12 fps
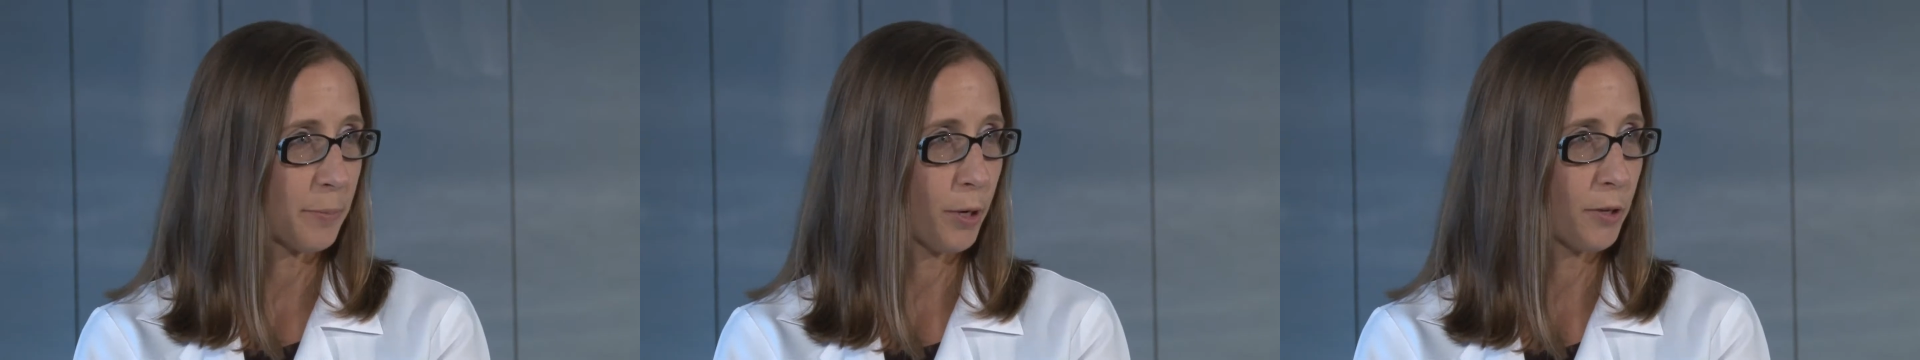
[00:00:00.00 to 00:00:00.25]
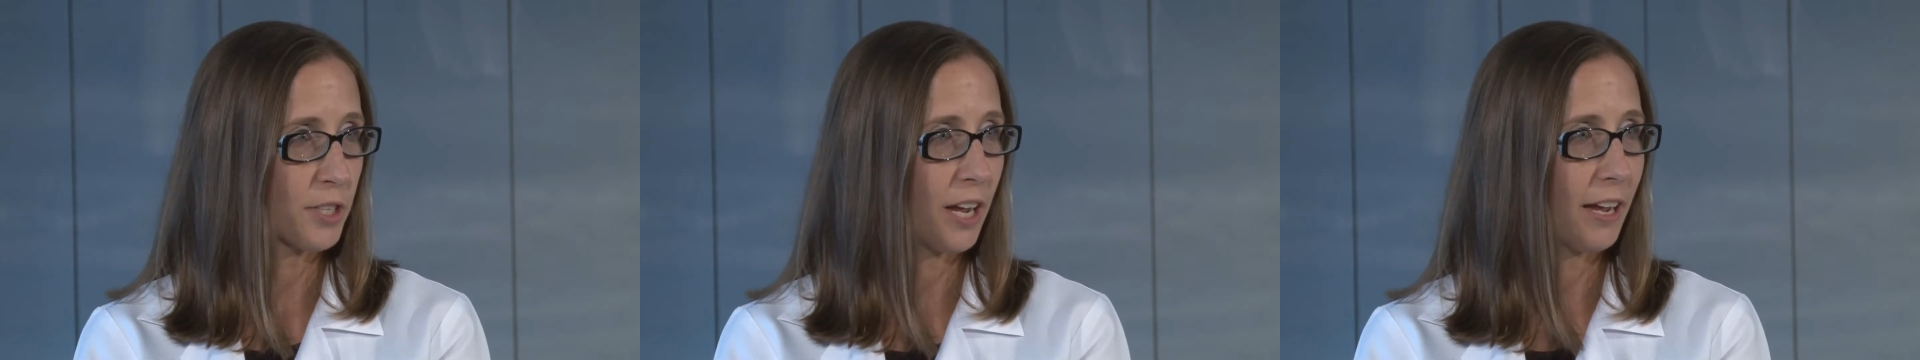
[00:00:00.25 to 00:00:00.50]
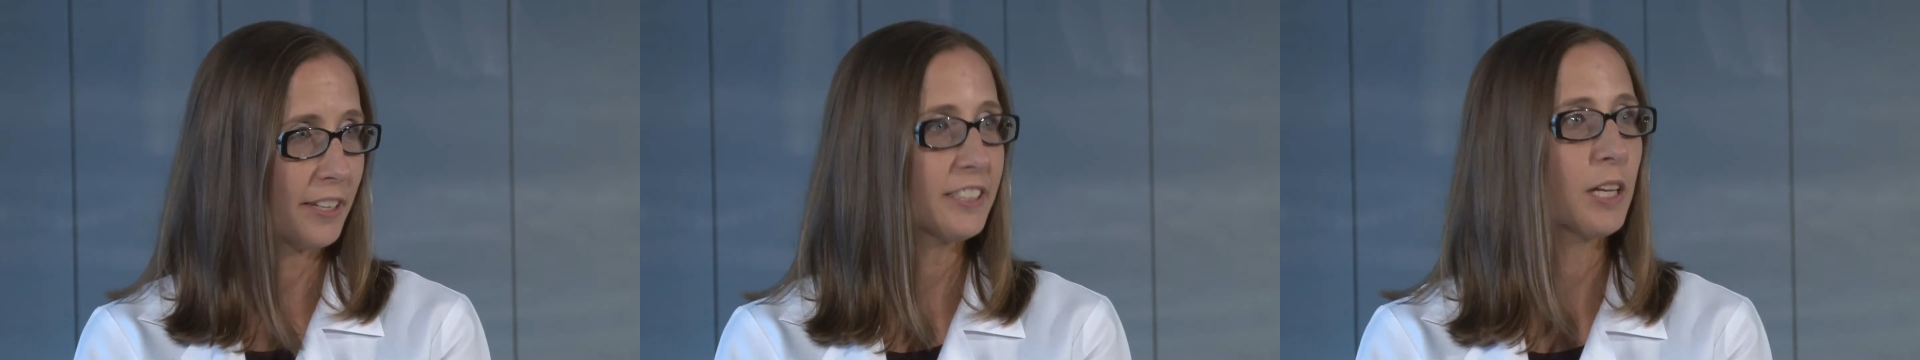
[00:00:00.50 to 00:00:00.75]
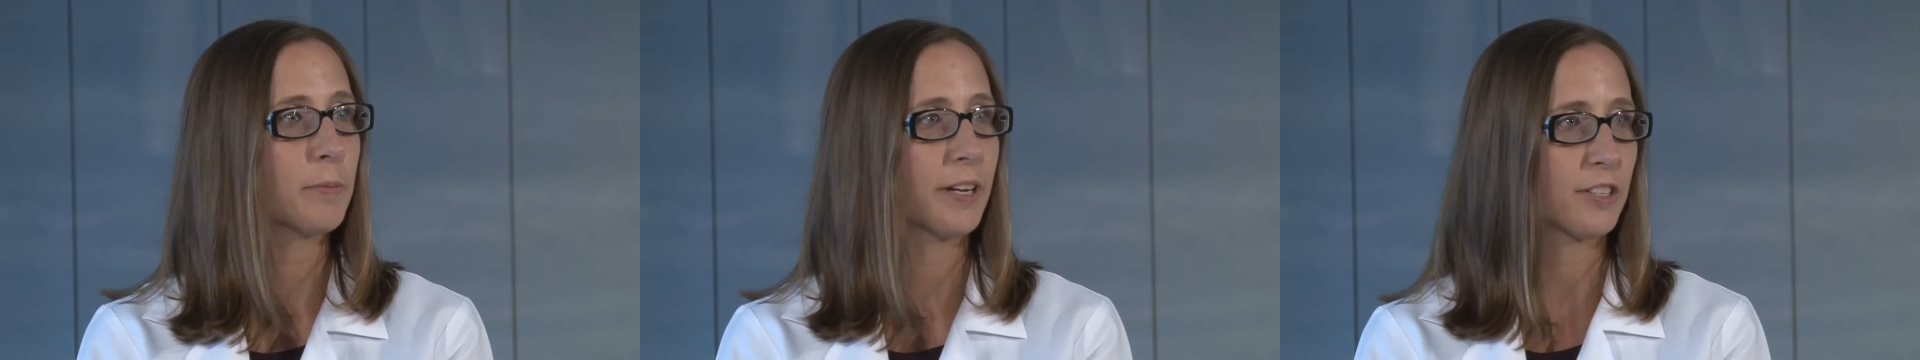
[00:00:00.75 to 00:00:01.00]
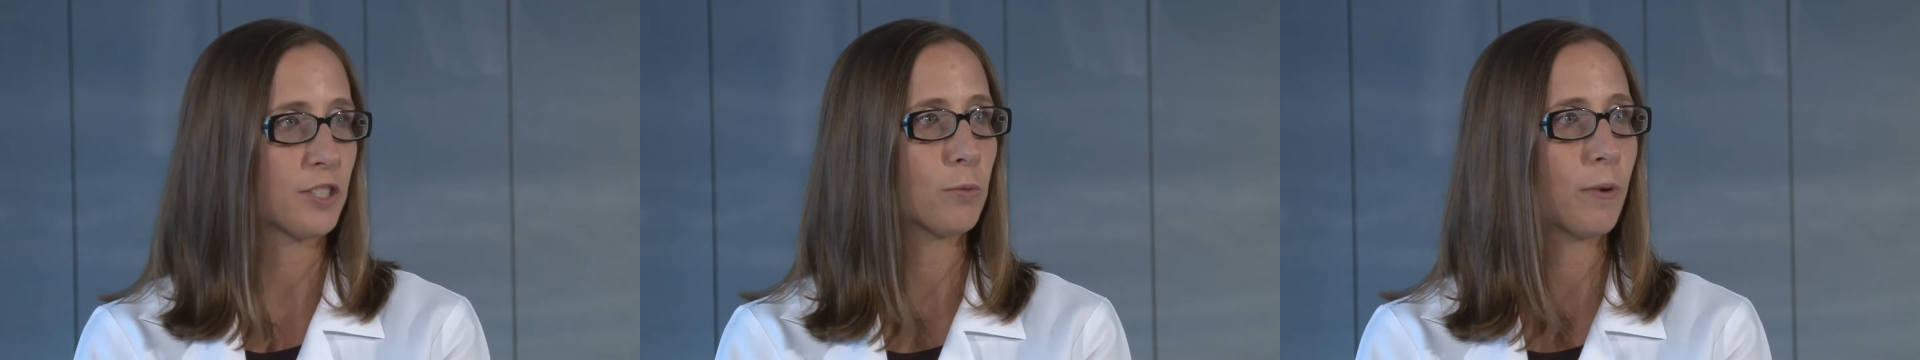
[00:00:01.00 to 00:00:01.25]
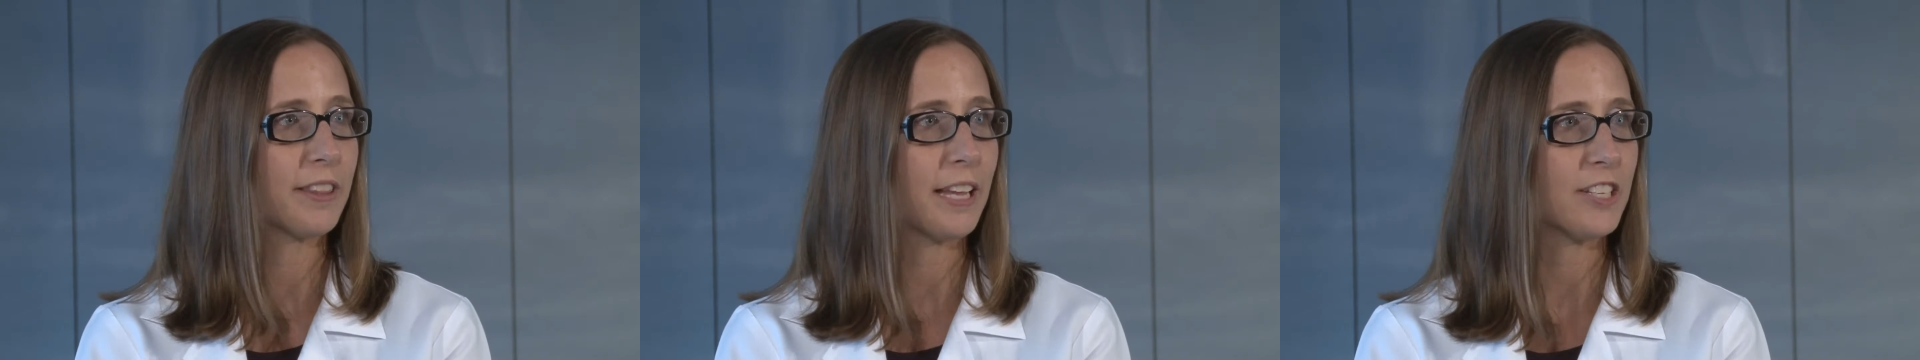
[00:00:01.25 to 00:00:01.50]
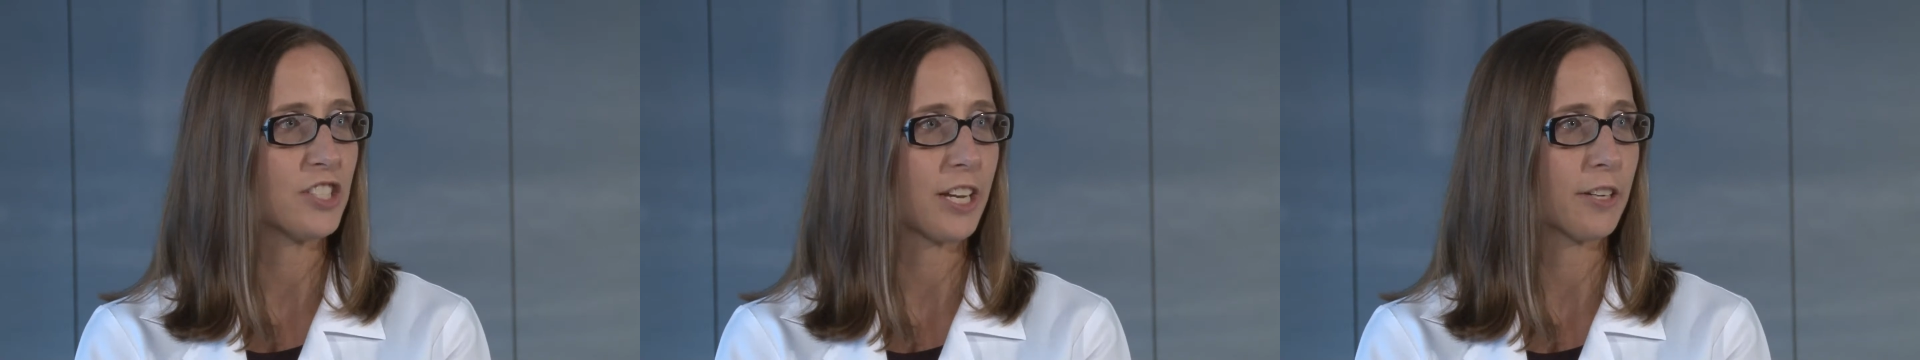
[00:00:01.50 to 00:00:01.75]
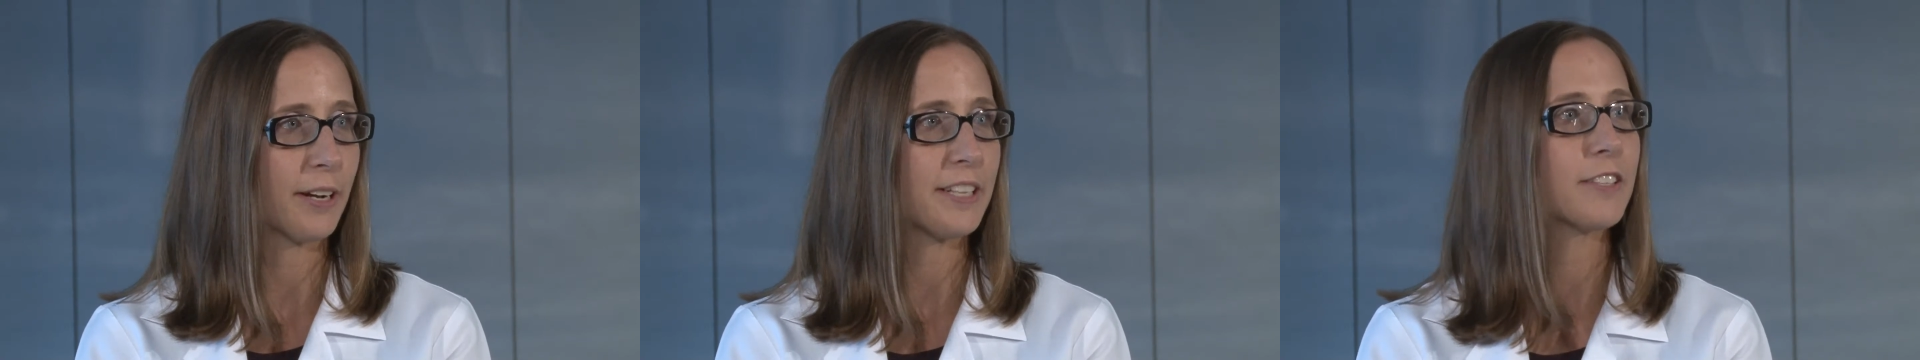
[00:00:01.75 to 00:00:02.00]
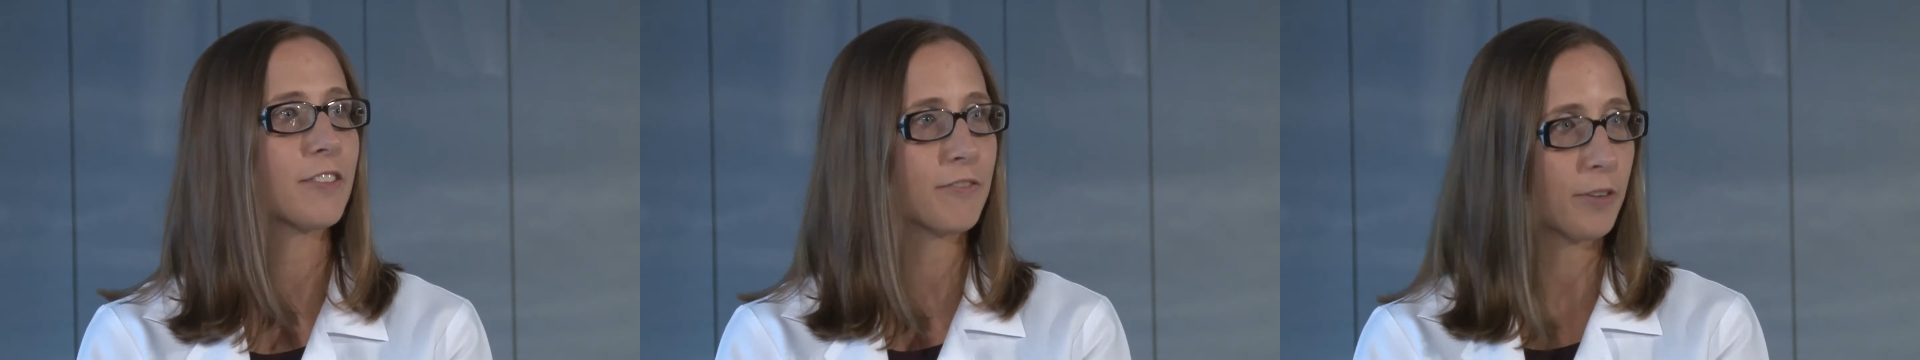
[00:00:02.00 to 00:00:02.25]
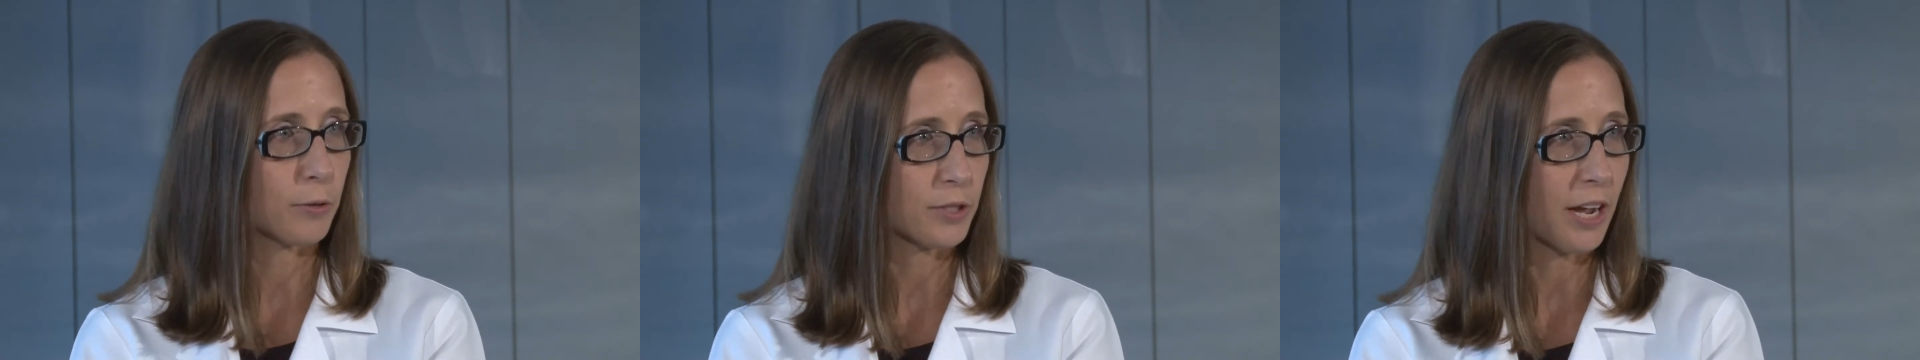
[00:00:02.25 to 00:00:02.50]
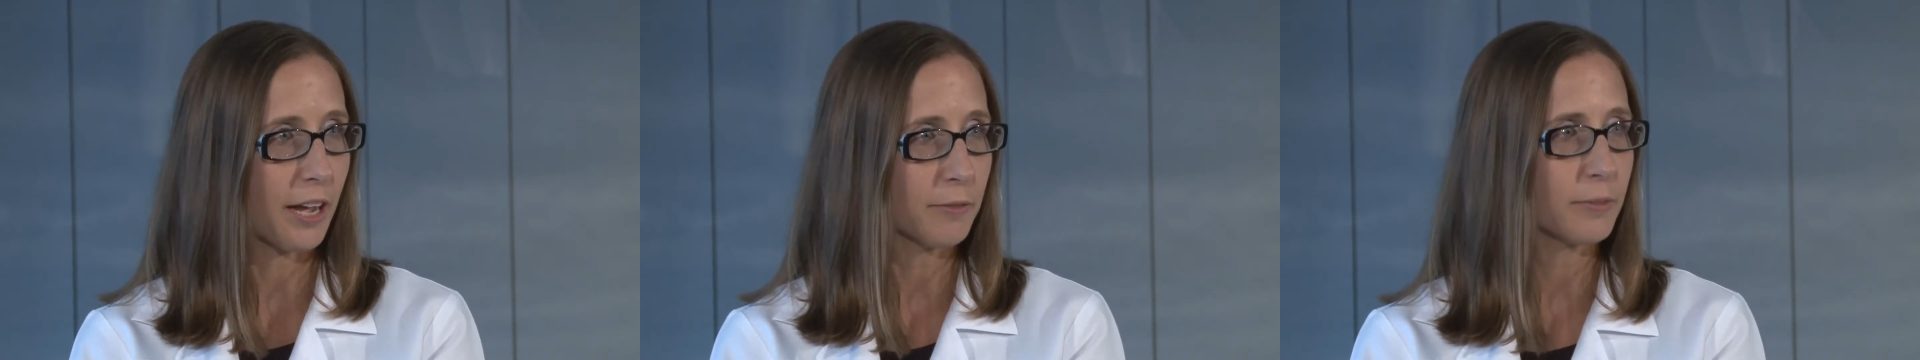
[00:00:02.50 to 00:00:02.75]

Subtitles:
a proton compared to one that generates a photon,